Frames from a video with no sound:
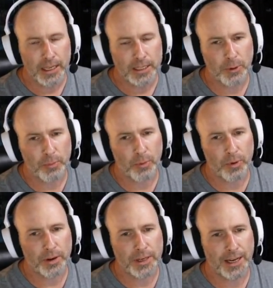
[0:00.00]
Spell
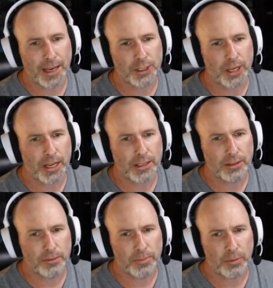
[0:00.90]
Porter did not change,
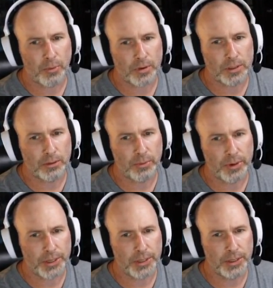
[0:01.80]
so Spell Porter is still
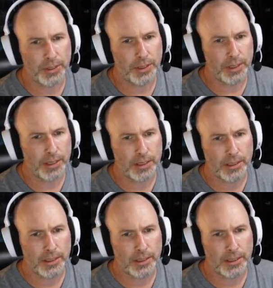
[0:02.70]
pretty good.